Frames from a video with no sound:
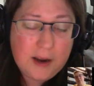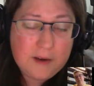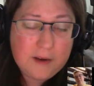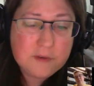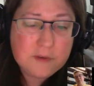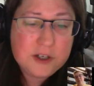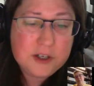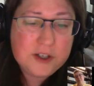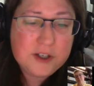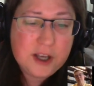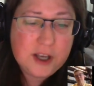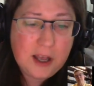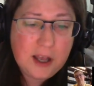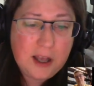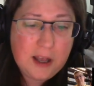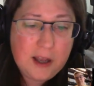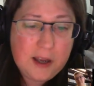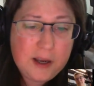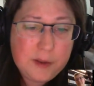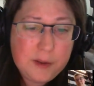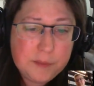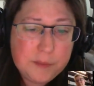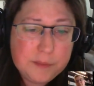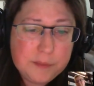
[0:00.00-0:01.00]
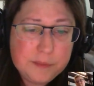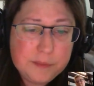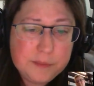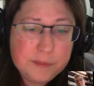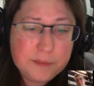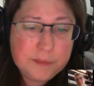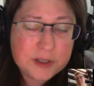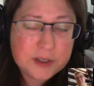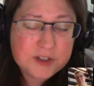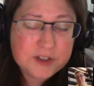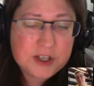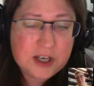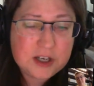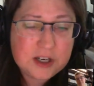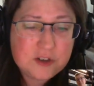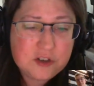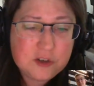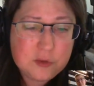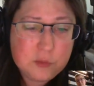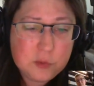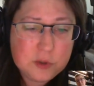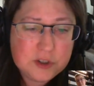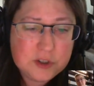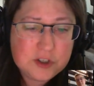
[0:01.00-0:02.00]
every time a
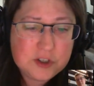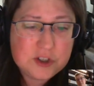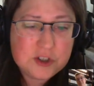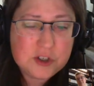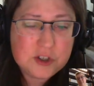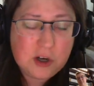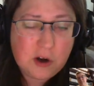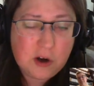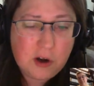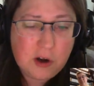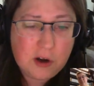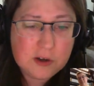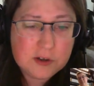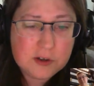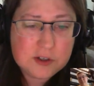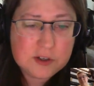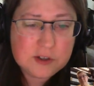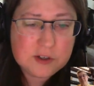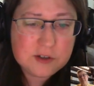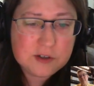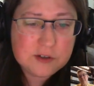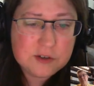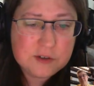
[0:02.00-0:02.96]
section would start